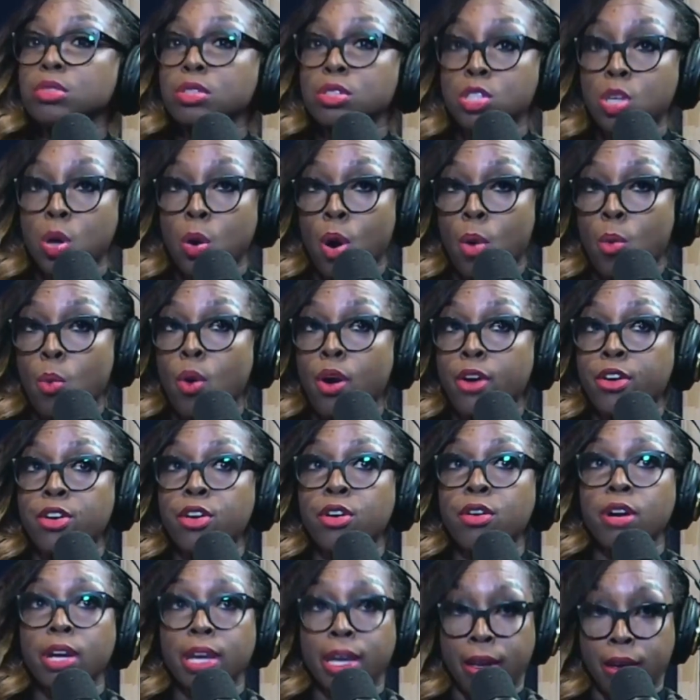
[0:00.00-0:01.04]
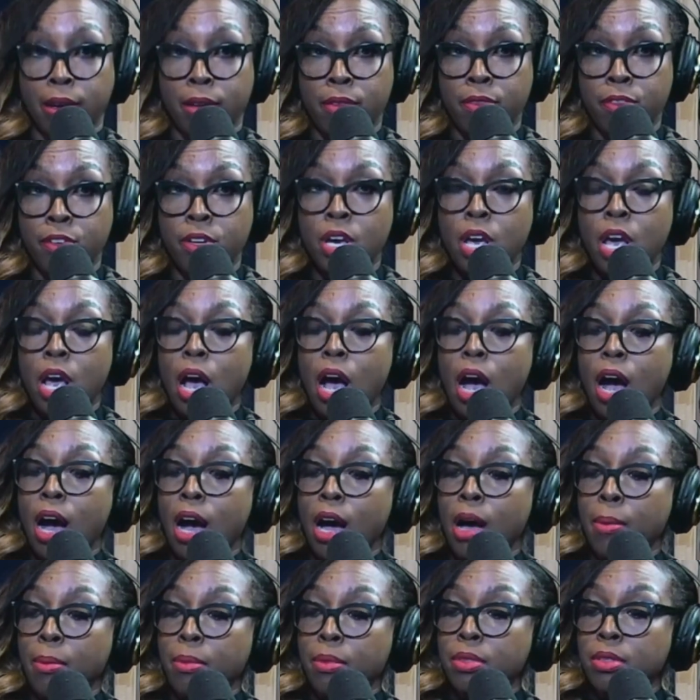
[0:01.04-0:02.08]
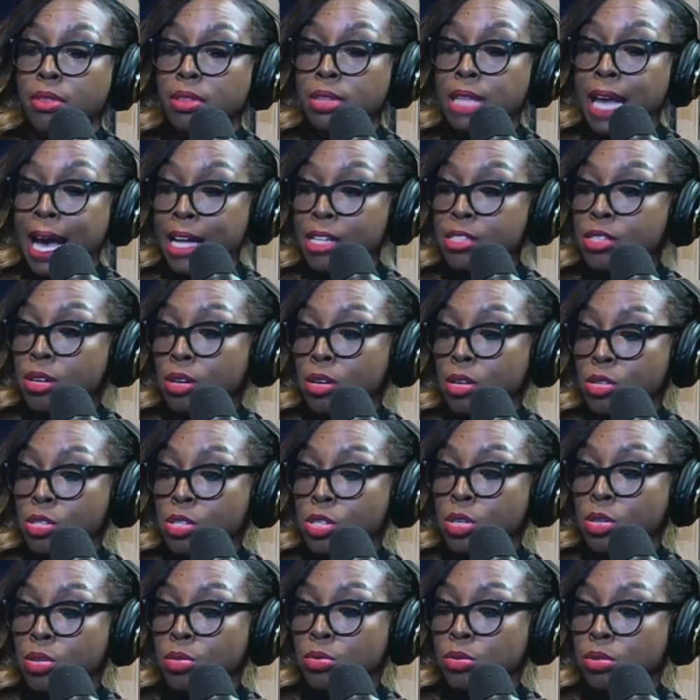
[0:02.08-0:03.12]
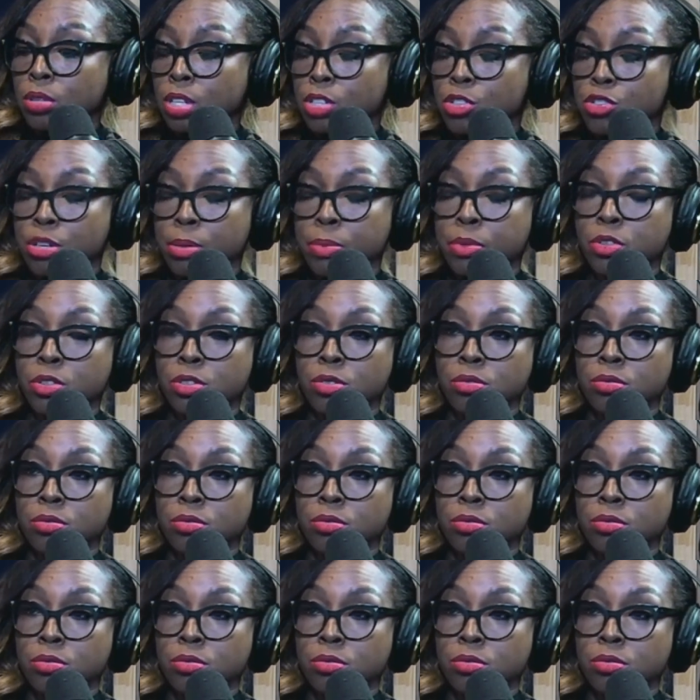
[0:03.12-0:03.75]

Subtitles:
so I wonder if that's also attributable